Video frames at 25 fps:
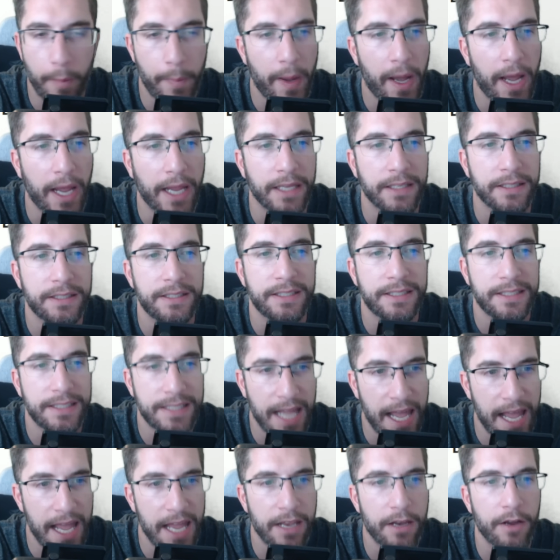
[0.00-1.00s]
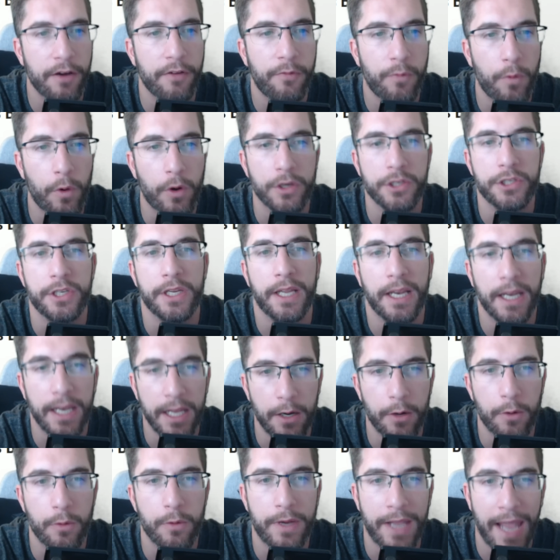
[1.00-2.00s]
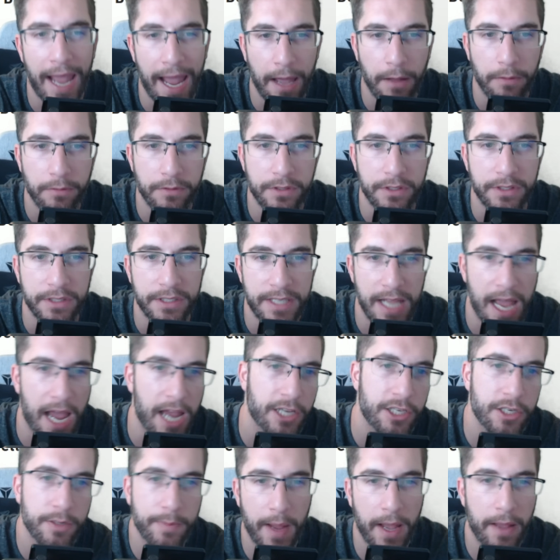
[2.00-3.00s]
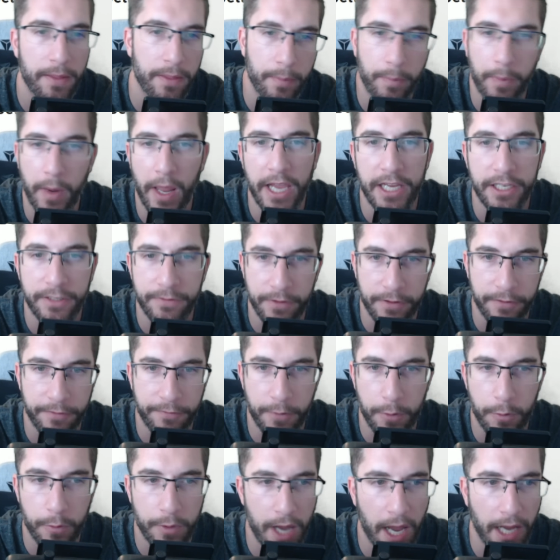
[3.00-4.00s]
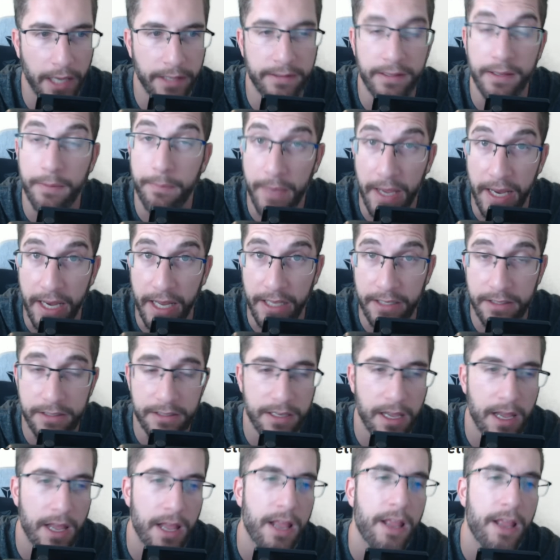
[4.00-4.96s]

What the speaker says: But instead of watching little counters dash about the place for the full 90 minutes,